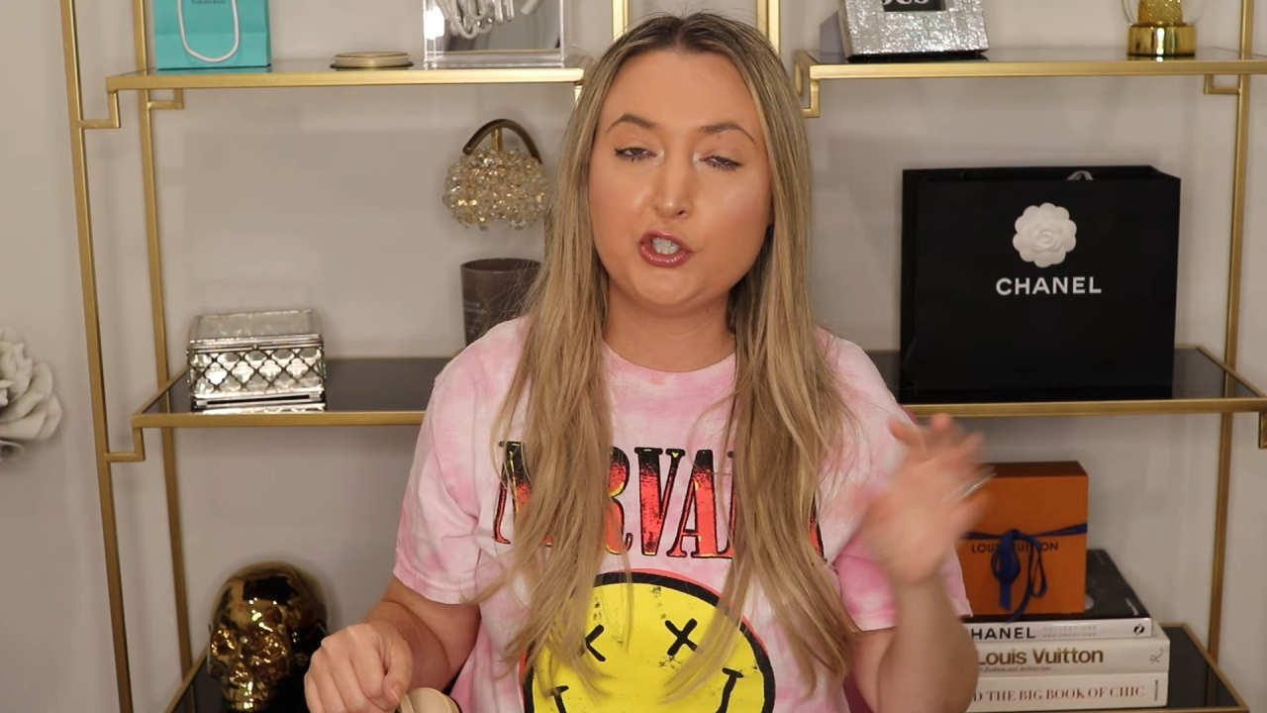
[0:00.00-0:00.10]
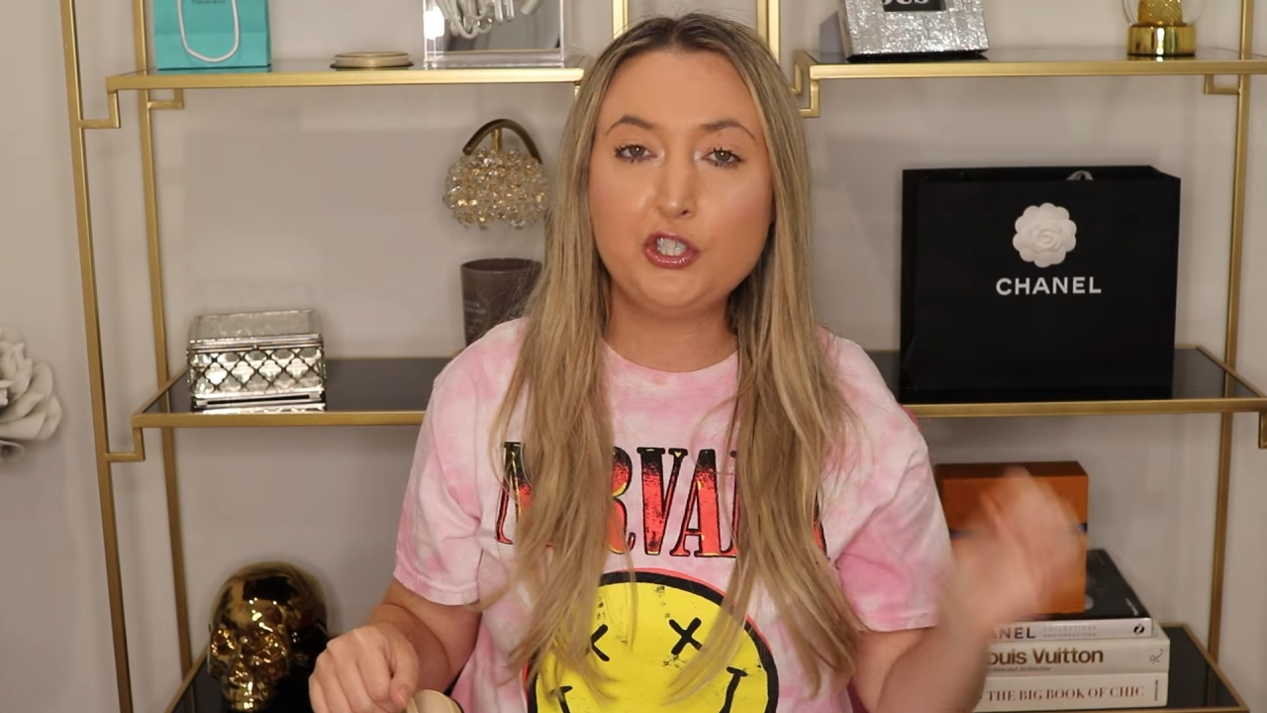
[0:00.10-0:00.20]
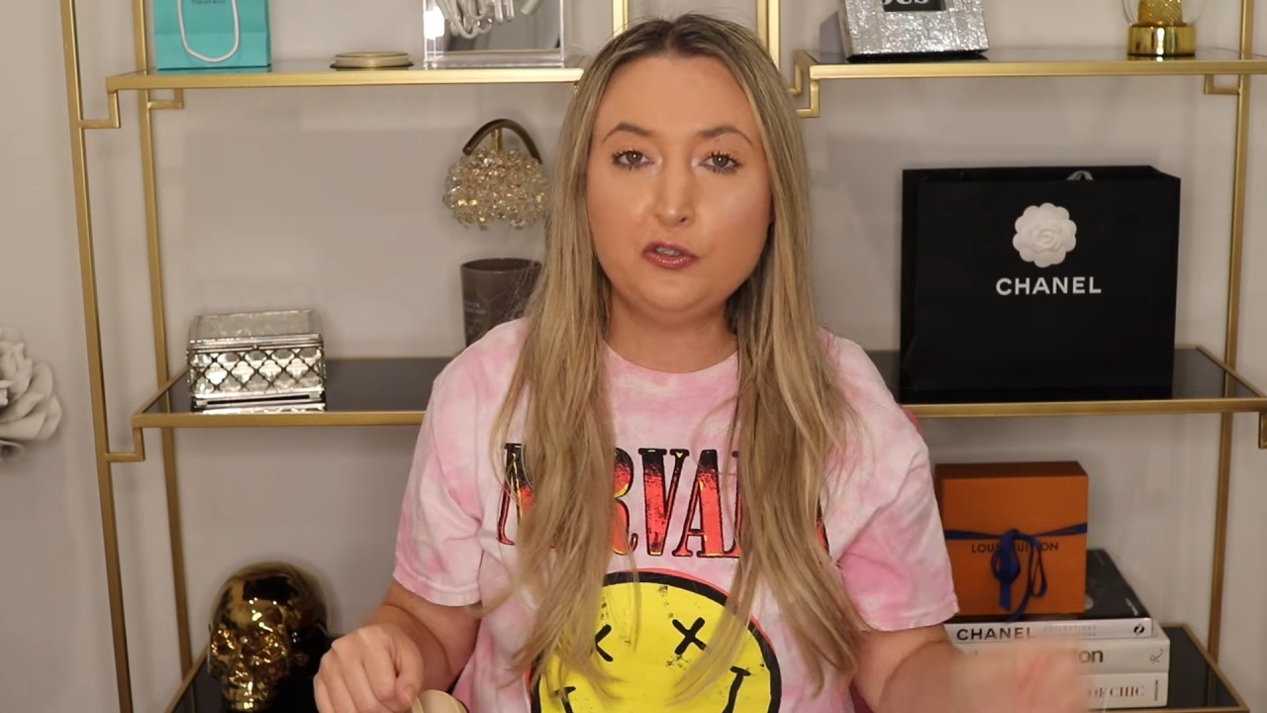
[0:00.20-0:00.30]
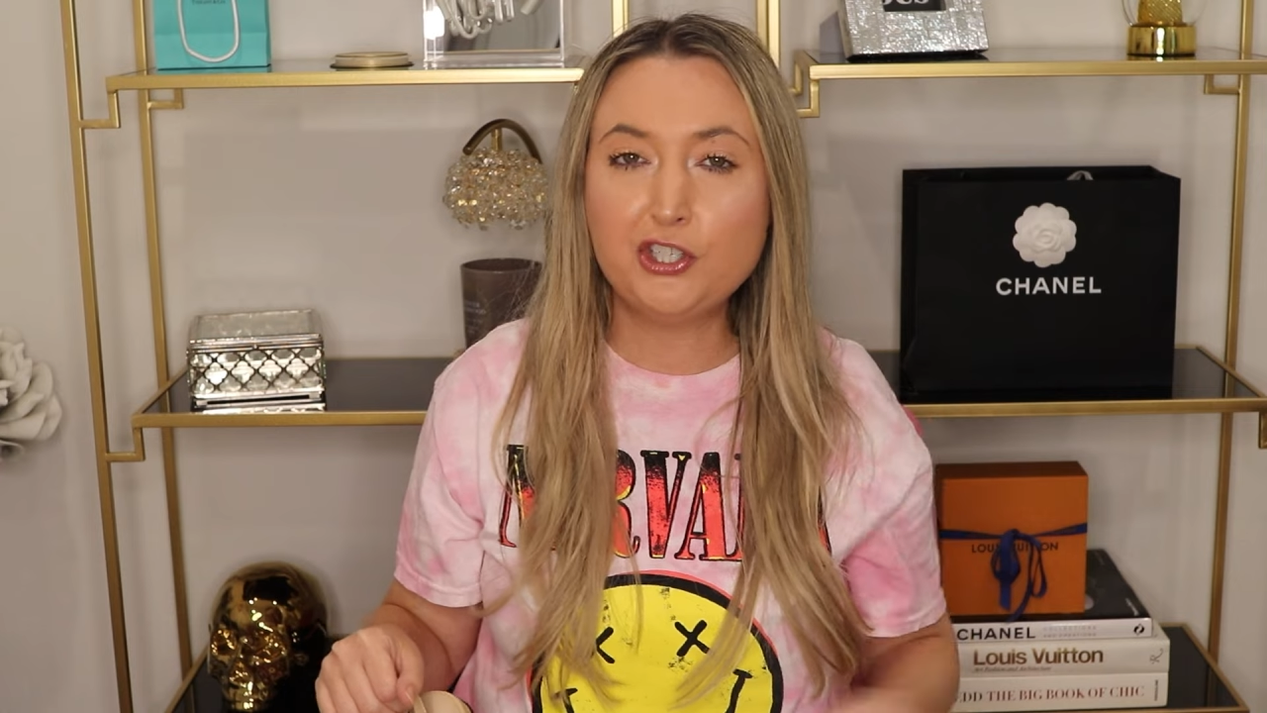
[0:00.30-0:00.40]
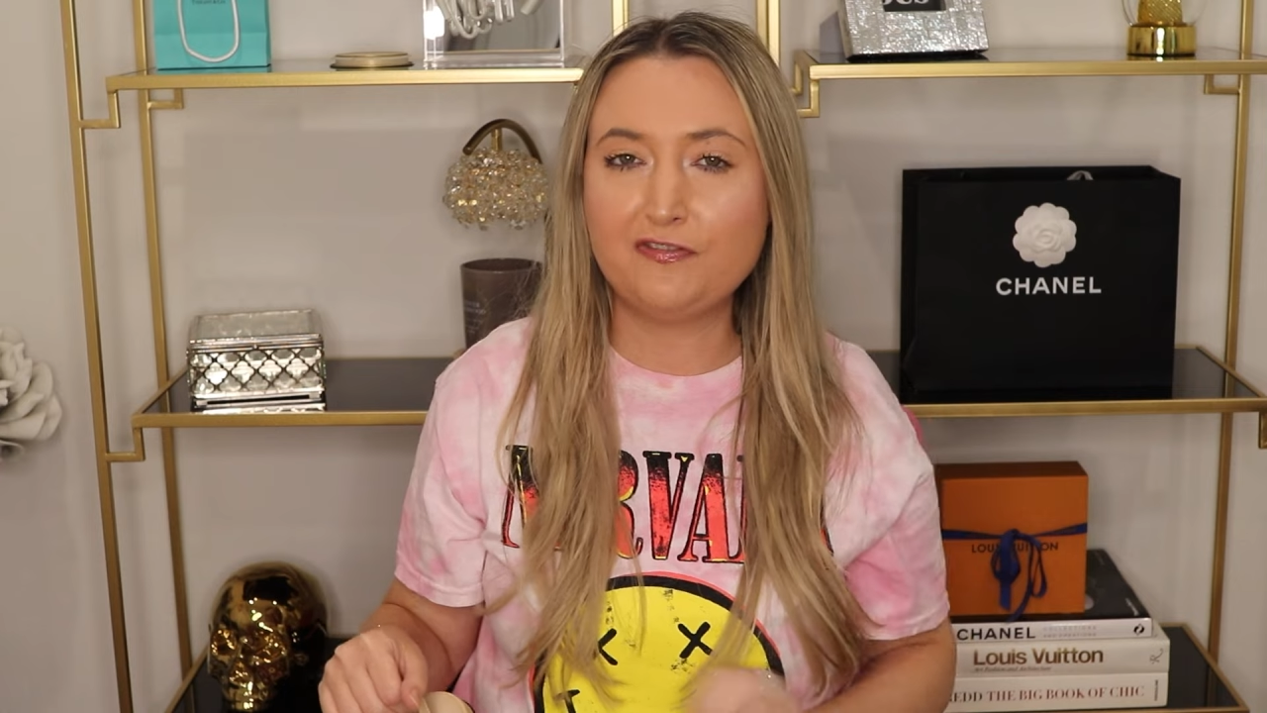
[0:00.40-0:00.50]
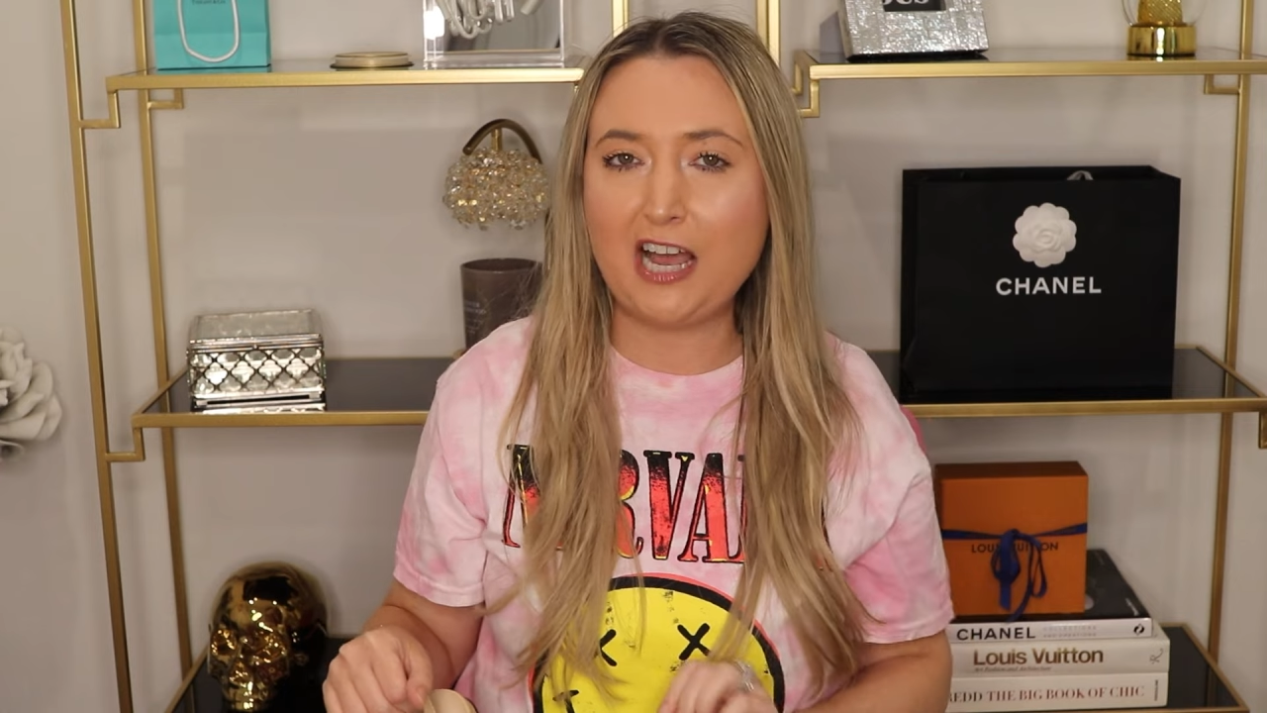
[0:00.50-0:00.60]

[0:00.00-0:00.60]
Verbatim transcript: huge